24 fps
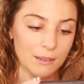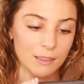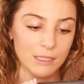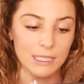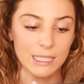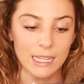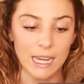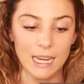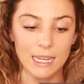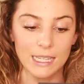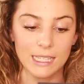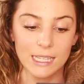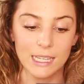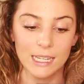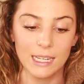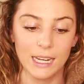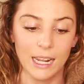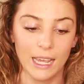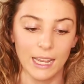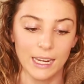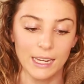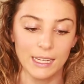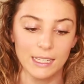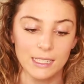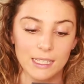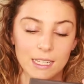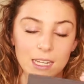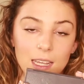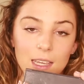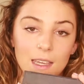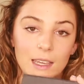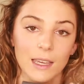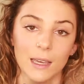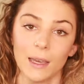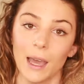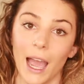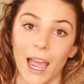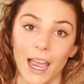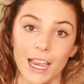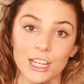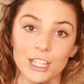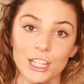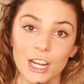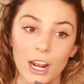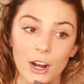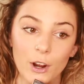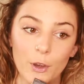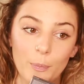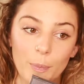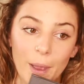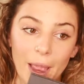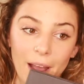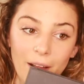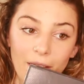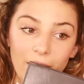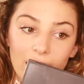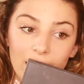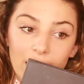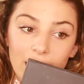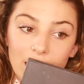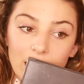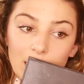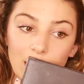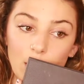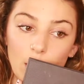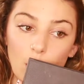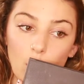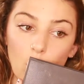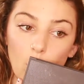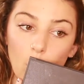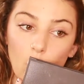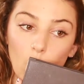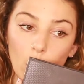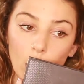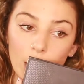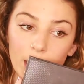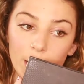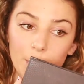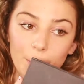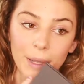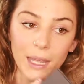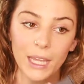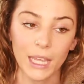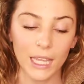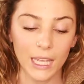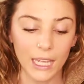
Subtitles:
Day to Night eyeshadow palette in Warm.